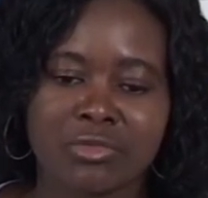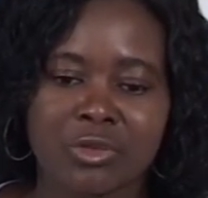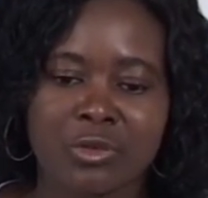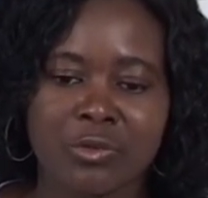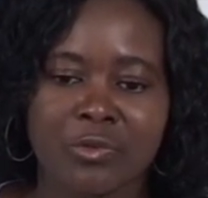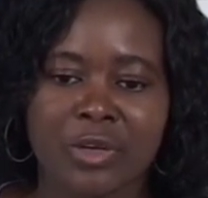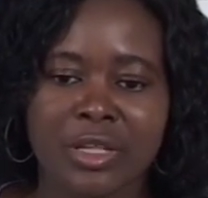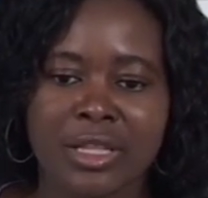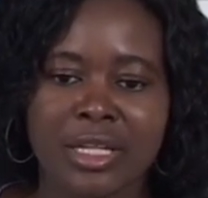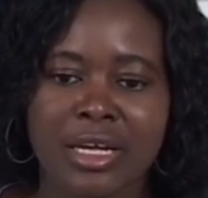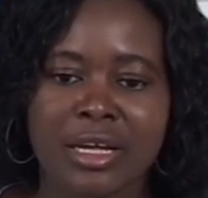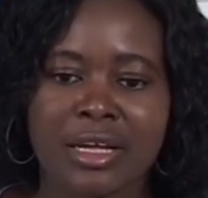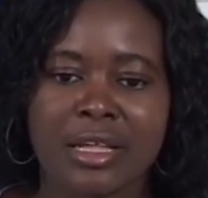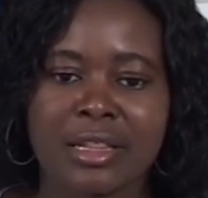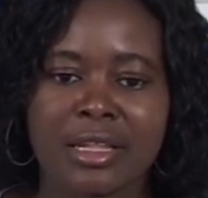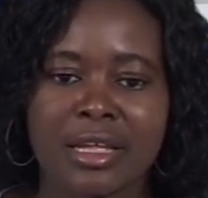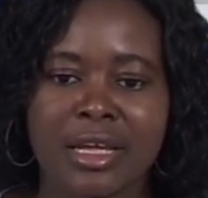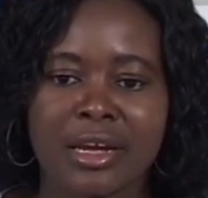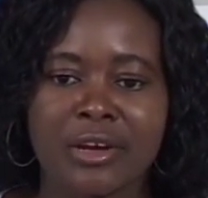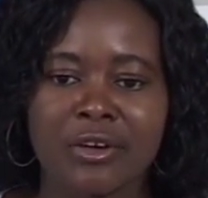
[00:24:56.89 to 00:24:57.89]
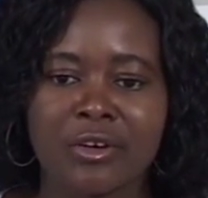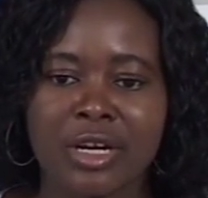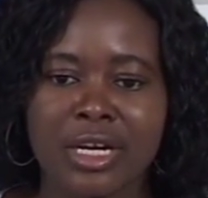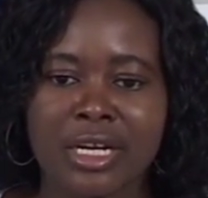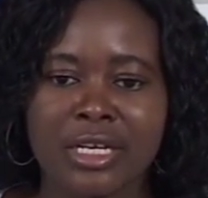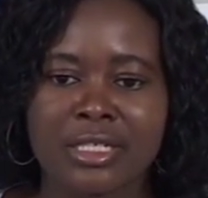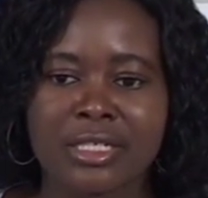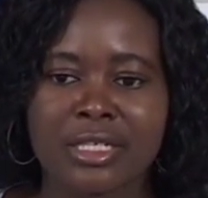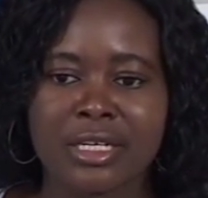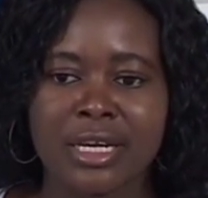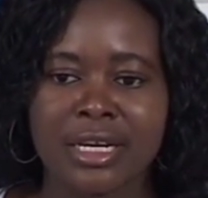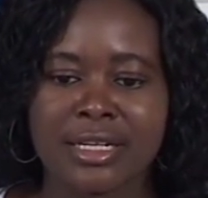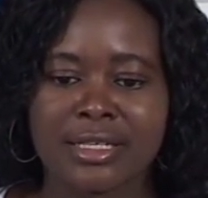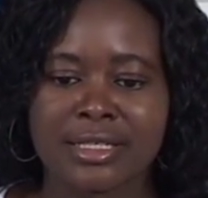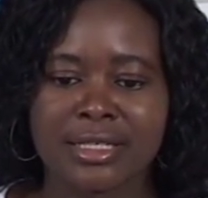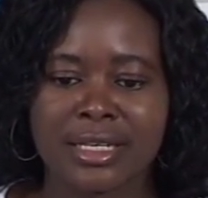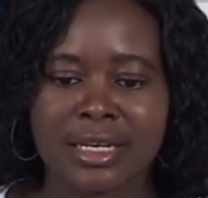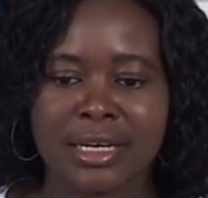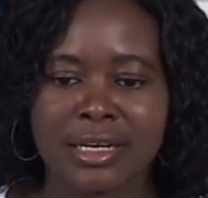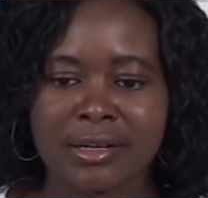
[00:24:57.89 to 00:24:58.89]
to further their knowledge and
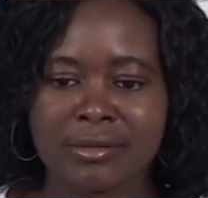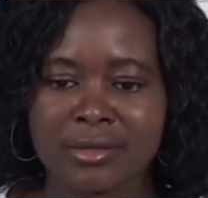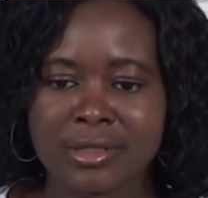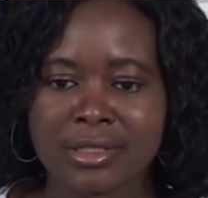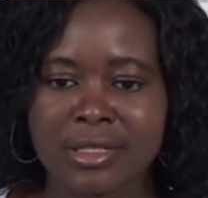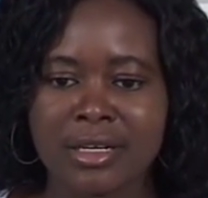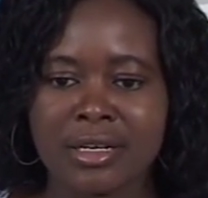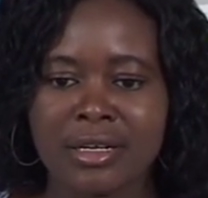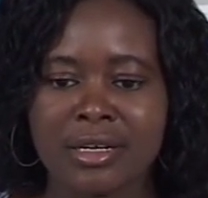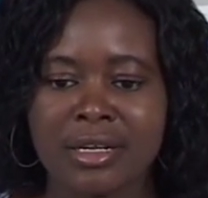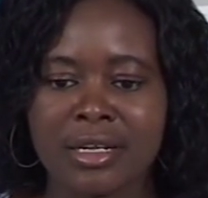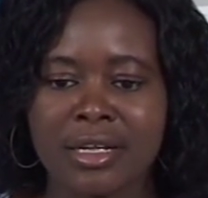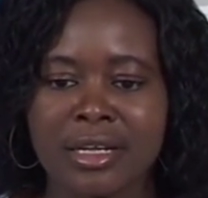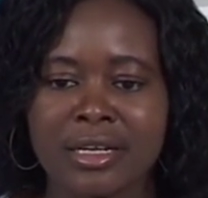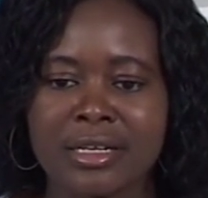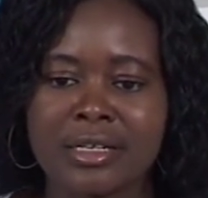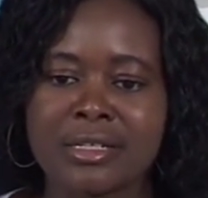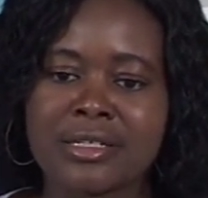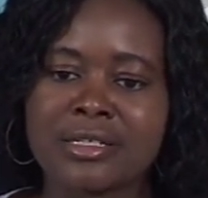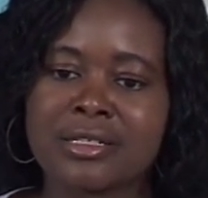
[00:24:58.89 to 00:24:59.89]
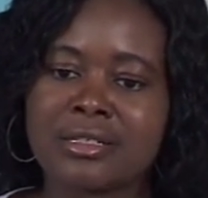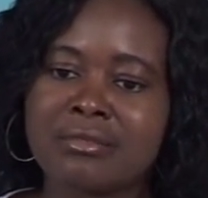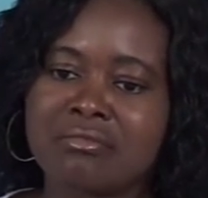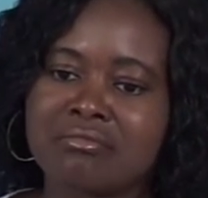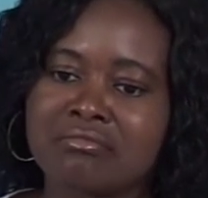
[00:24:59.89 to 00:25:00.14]
skills and